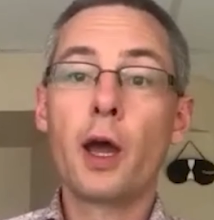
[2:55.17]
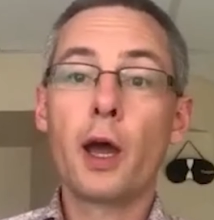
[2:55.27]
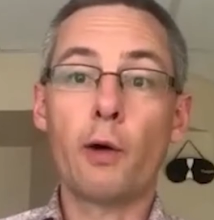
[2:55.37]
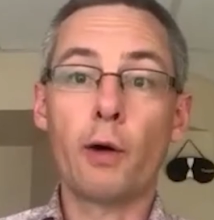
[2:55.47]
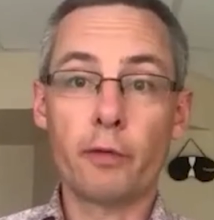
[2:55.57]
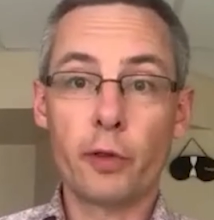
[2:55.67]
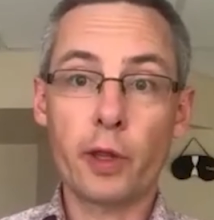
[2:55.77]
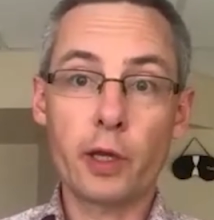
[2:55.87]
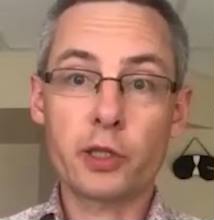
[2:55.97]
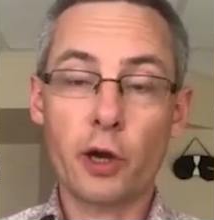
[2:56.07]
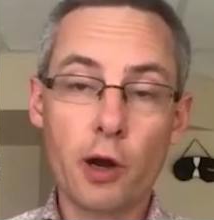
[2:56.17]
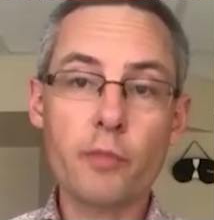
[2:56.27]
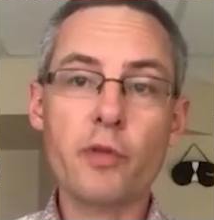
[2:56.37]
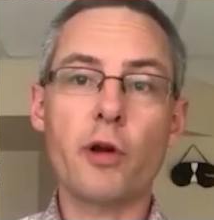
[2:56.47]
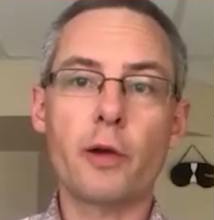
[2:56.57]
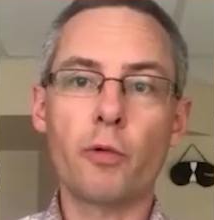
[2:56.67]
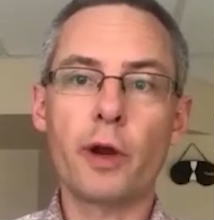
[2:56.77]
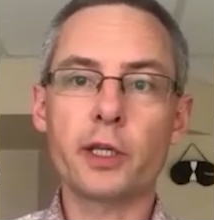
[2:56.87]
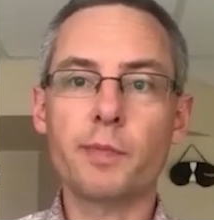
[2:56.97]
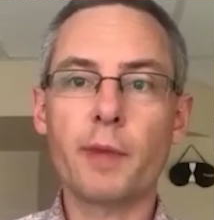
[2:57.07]
However, the terms on
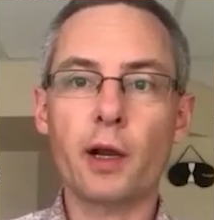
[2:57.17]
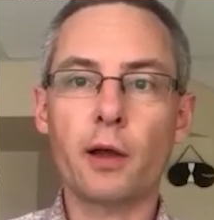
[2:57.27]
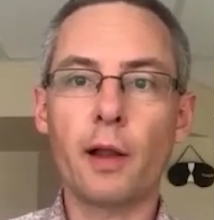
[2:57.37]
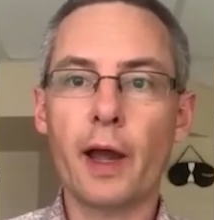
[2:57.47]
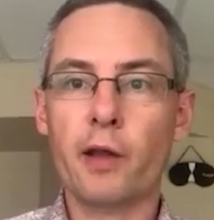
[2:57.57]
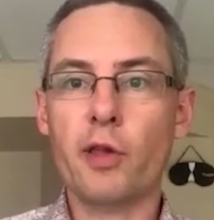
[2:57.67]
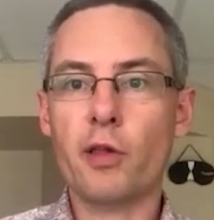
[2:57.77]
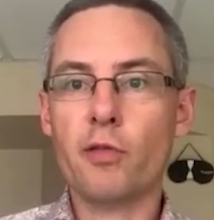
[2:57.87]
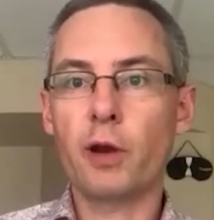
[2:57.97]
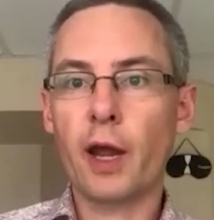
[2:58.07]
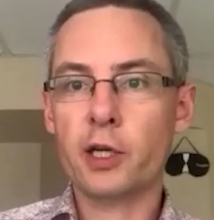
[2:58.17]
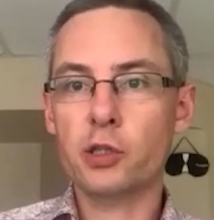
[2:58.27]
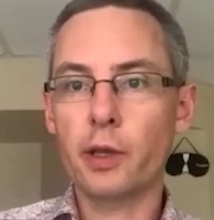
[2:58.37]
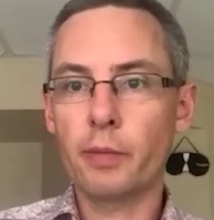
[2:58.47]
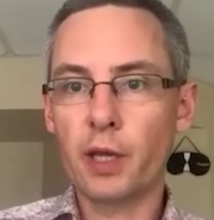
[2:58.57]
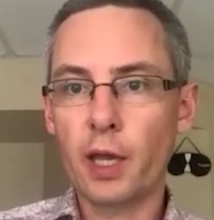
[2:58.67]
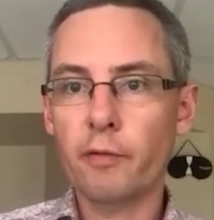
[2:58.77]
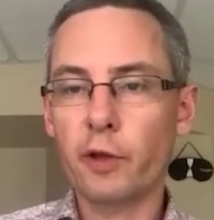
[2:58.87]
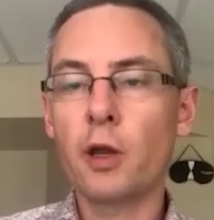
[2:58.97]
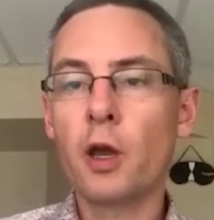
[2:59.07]
which medical access would actually be
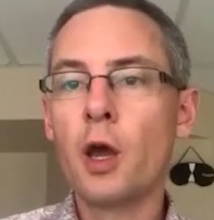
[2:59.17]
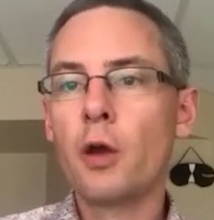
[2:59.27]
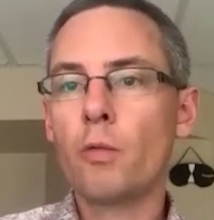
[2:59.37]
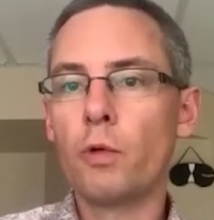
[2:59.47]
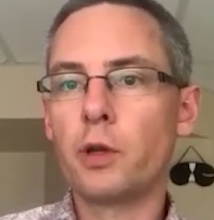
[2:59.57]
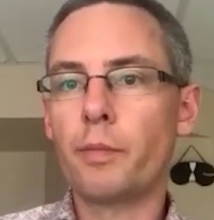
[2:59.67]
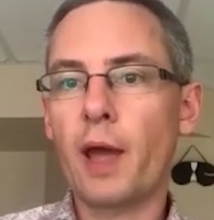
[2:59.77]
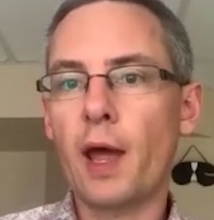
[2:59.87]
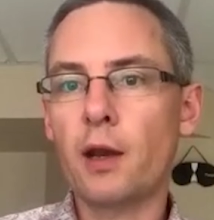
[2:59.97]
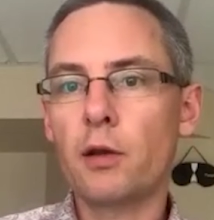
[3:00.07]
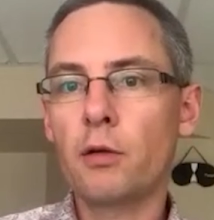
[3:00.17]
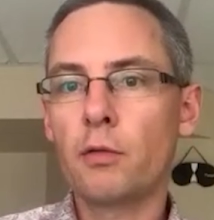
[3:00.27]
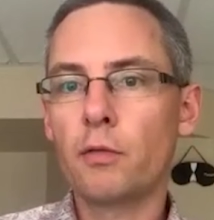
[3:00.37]
given would depend